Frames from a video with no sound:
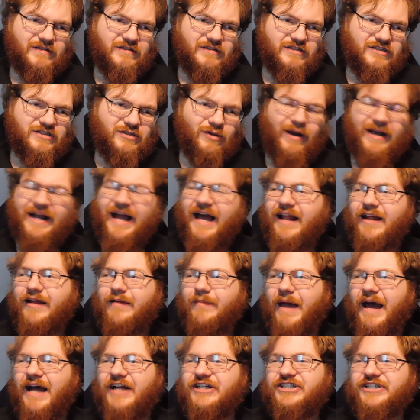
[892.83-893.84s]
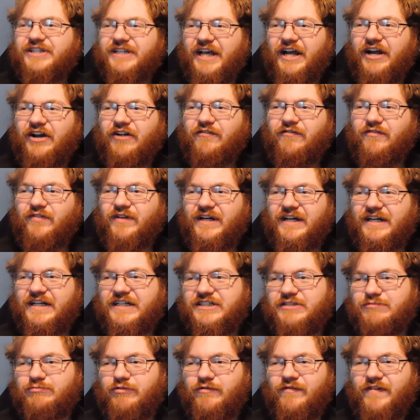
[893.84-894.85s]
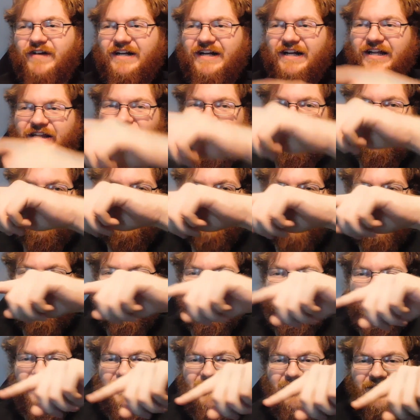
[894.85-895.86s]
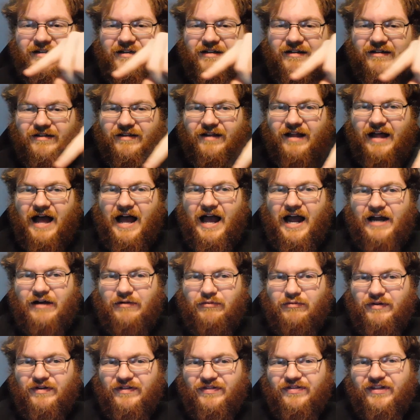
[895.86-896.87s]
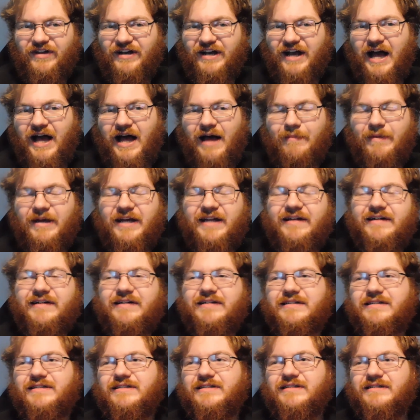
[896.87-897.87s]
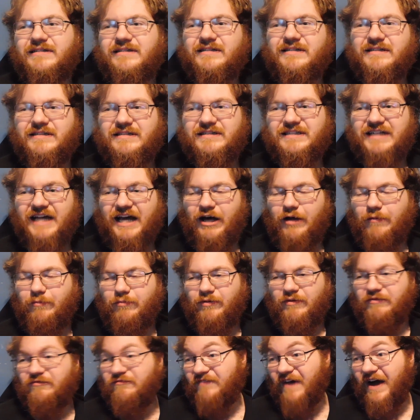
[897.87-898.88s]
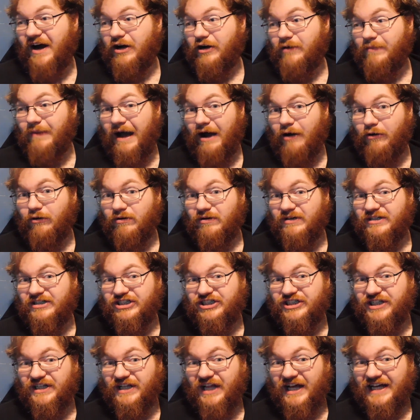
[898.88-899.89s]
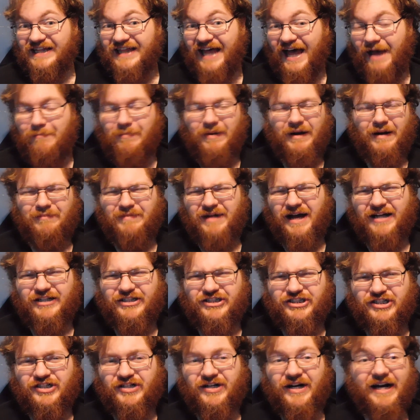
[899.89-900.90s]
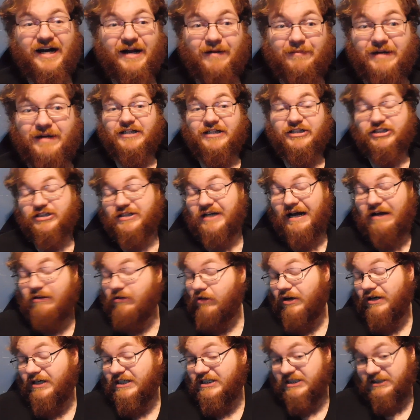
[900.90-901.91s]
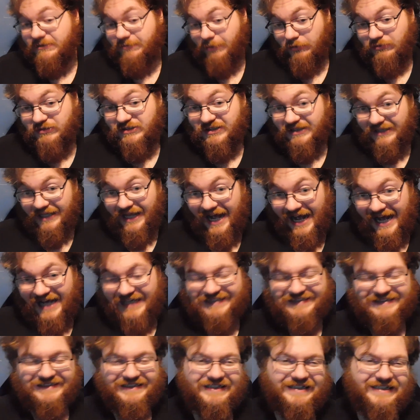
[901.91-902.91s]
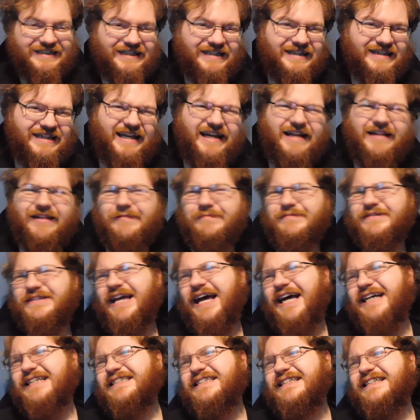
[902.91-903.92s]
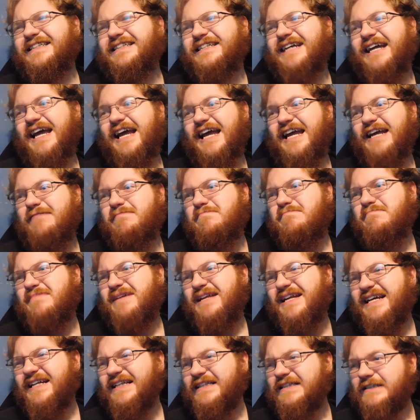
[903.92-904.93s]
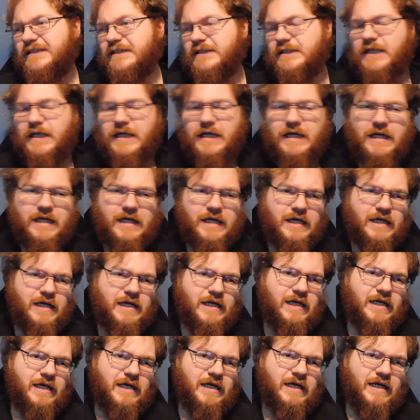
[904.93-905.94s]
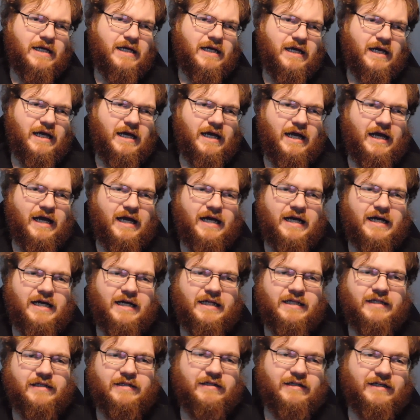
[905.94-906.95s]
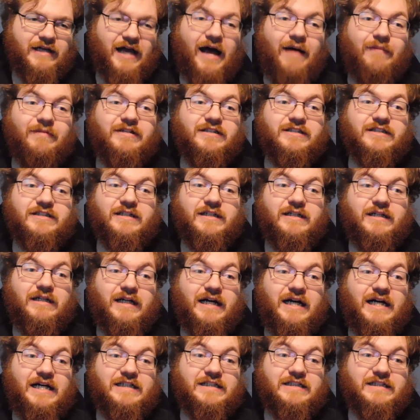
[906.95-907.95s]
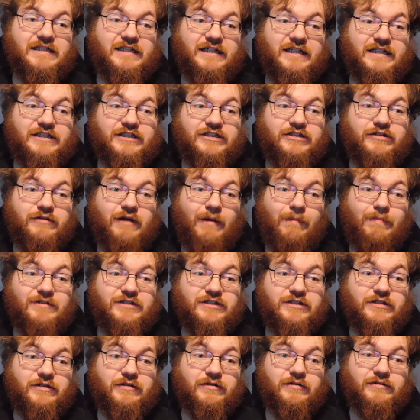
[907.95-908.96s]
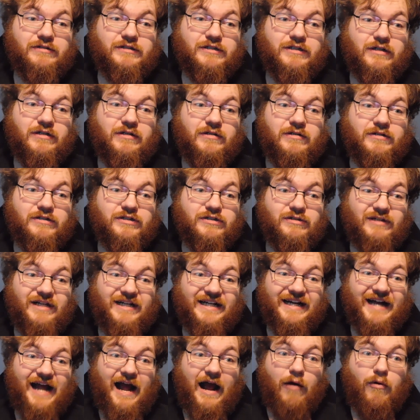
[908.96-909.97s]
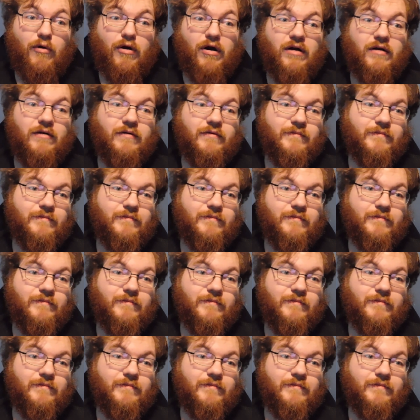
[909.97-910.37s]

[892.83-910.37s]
So I gotta imagine the air fleet is moving in the direct line with the comet. to help with firepower and shit like that, but I'm not sure, and I'm sure how long it's supposed to last. The eclipse lasted 8 minutes, and the comet's gonna last the next 2 episodes, so like an hour.